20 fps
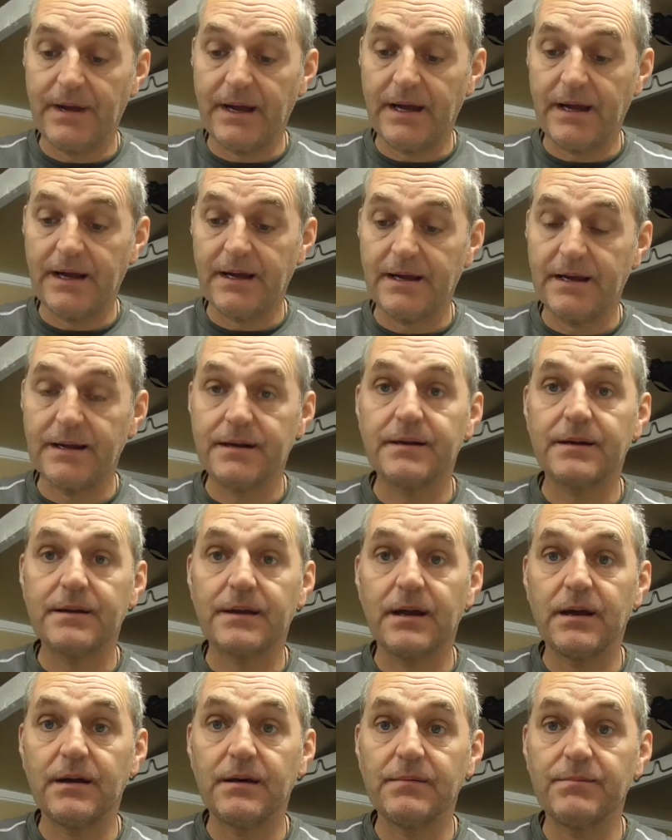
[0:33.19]

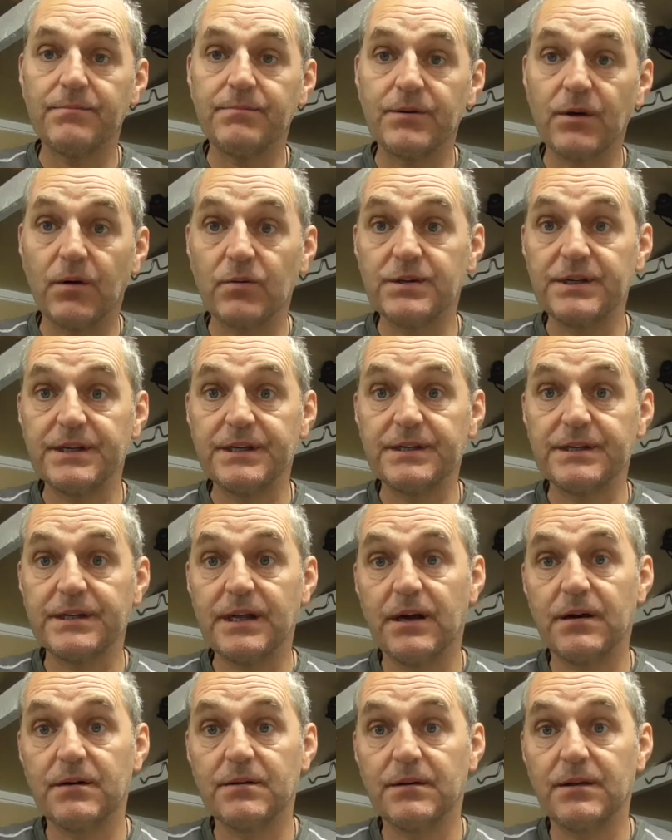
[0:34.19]
I noticed
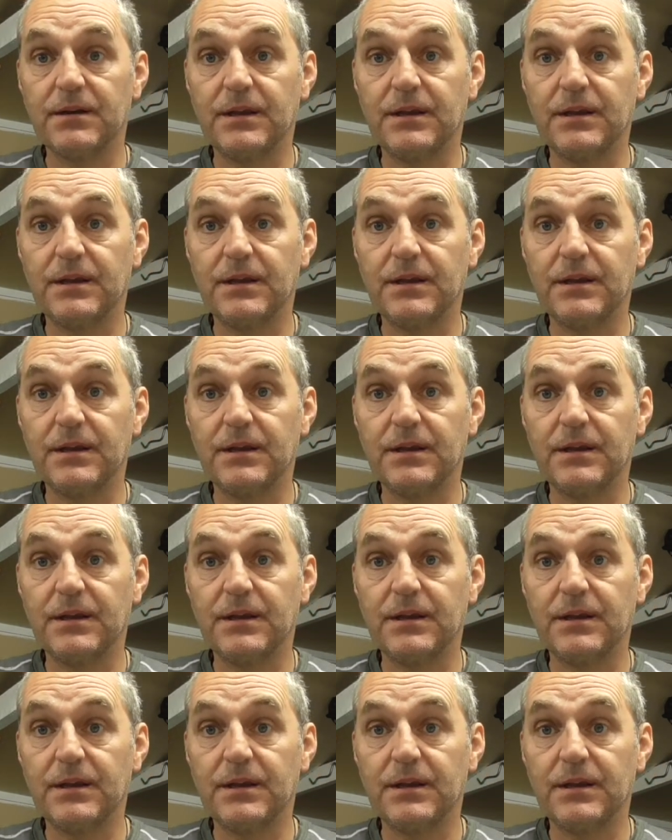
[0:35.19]
that